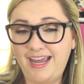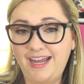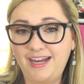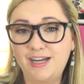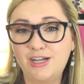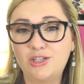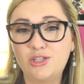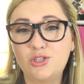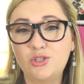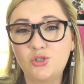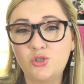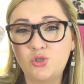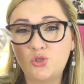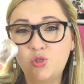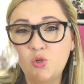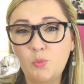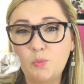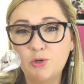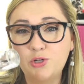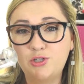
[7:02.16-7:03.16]
and it's
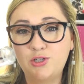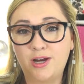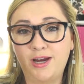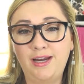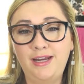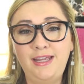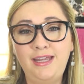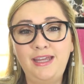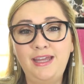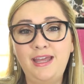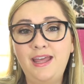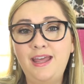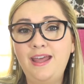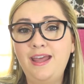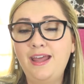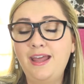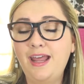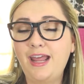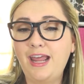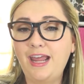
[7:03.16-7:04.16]
super shiny,
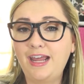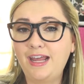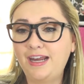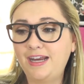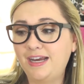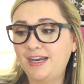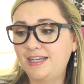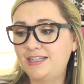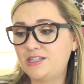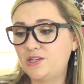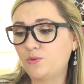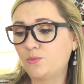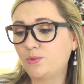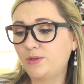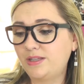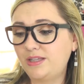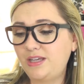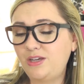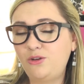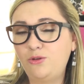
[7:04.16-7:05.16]
and it's a
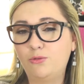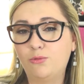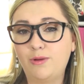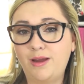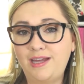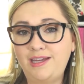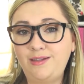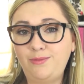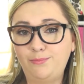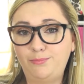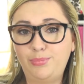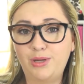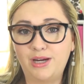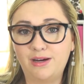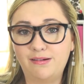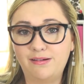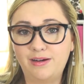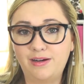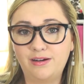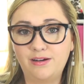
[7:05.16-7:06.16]
really great
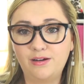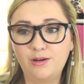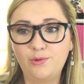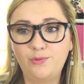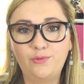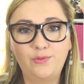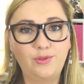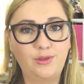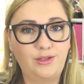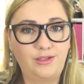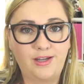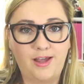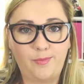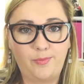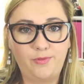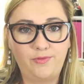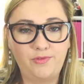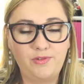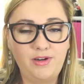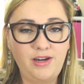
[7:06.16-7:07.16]
barrier for the
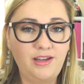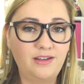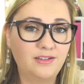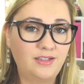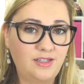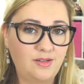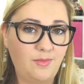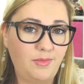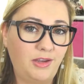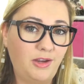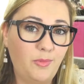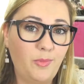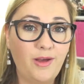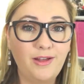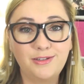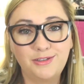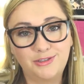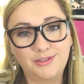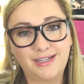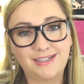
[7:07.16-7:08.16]
top of your nails to make your
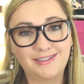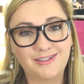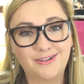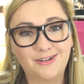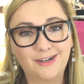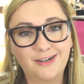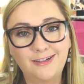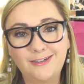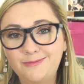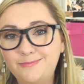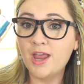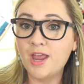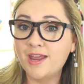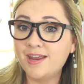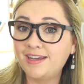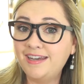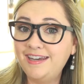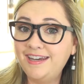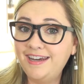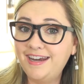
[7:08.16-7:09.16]
polish last longer.
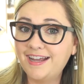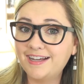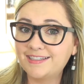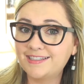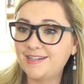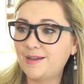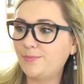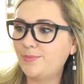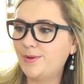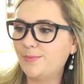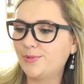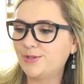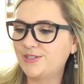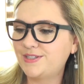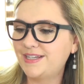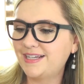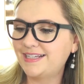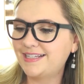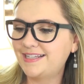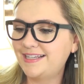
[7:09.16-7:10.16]
Next up, number
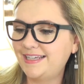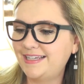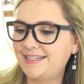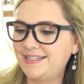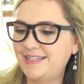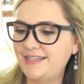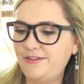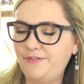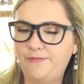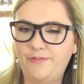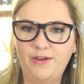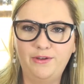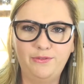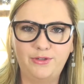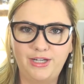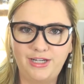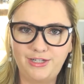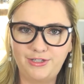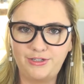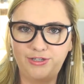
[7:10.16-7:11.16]
6 is the
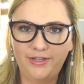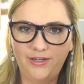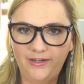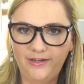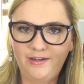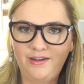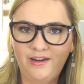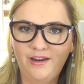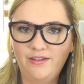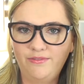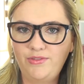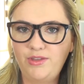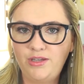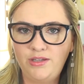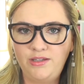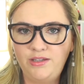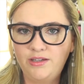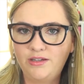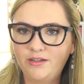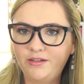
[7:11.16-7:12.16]
foundation of the
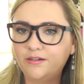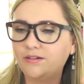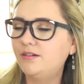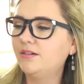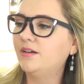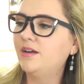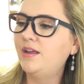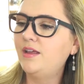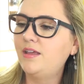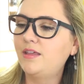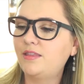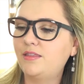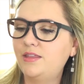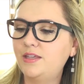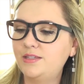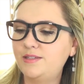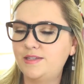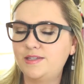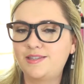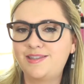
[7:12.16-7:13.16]
year.
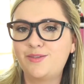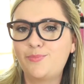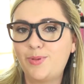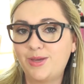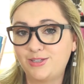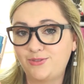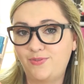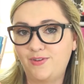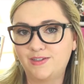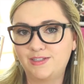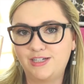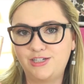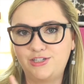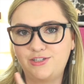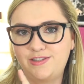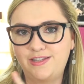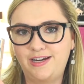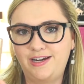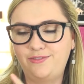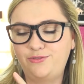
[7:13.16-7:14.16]
This is the best
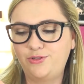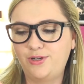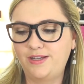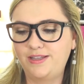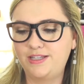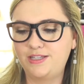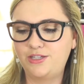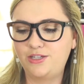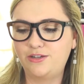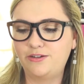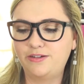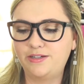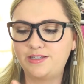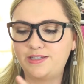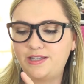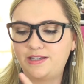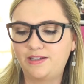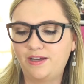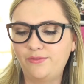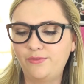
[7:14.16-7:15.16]
foundation that I've tried this year. It is
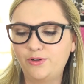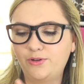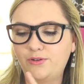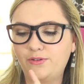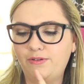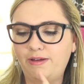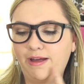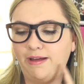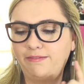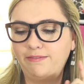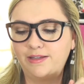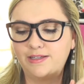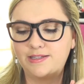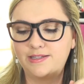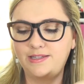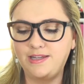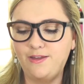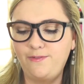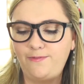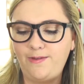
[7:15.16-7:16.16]
the CoverGirl
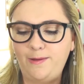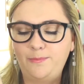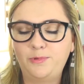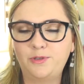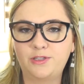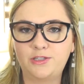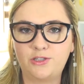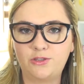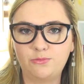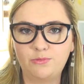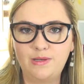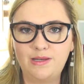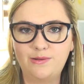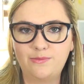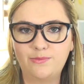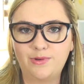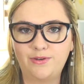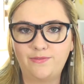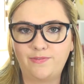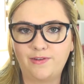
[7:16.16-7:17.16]
Outlast Stay Fabulous
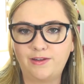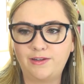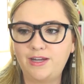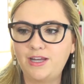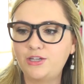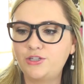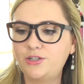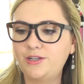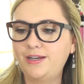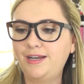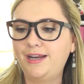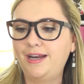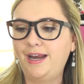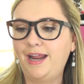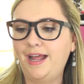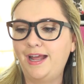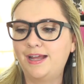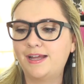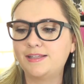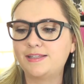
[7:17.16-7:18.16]
3-in-1 foundation. It
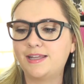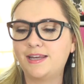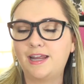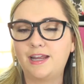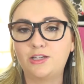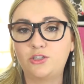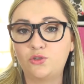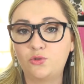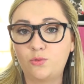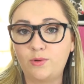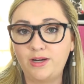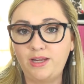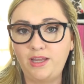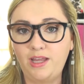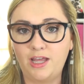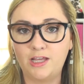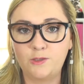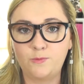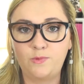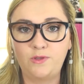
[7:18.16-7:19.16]
has a
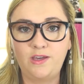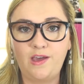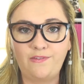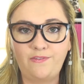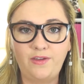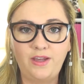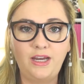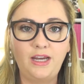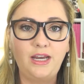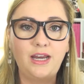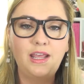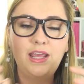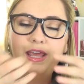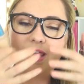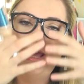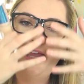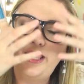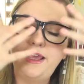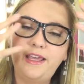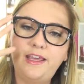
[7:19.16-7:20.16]
20 SPF in it.
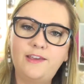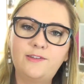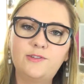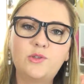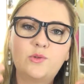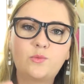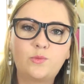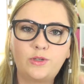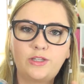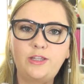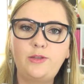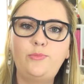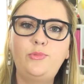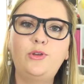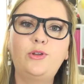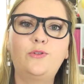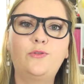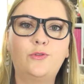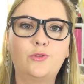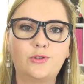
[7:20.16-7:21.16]
It gives a really
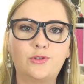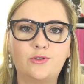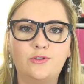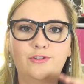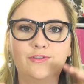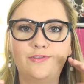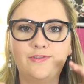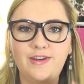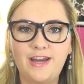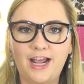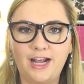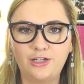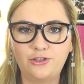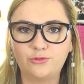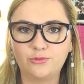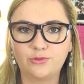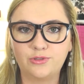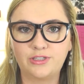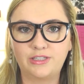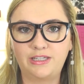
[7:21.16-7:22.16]
beautiful sort of
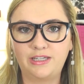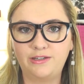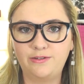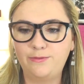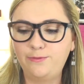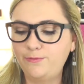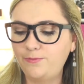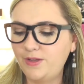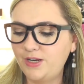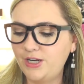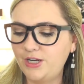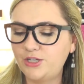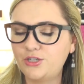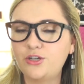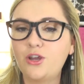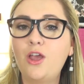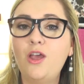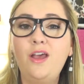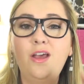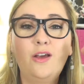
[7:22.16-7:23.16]
natural skin
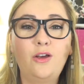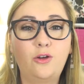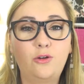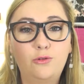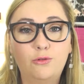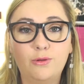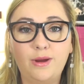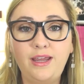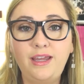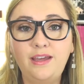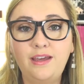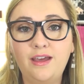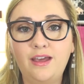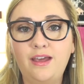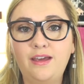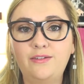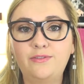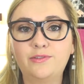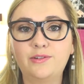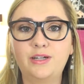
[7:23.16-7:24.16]
finish, great
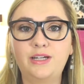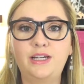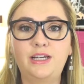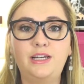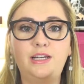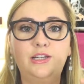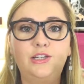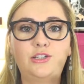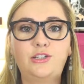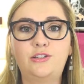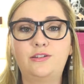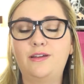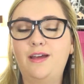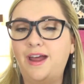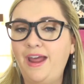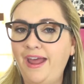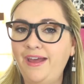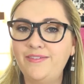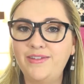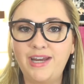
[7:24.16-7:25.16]
coverage. I
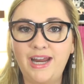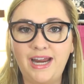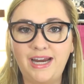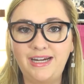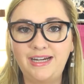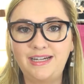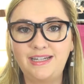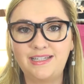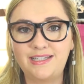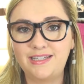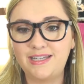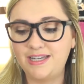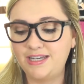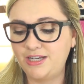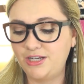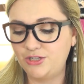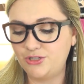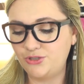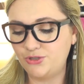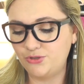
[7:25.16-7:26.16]
haven't had any skin
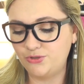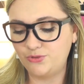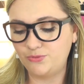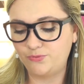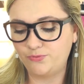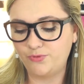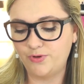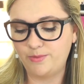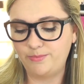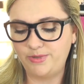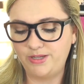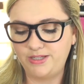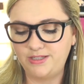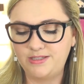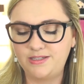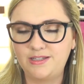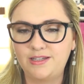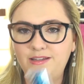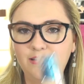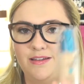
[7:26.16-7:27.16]
issues from
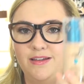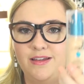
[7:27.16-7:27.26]
it.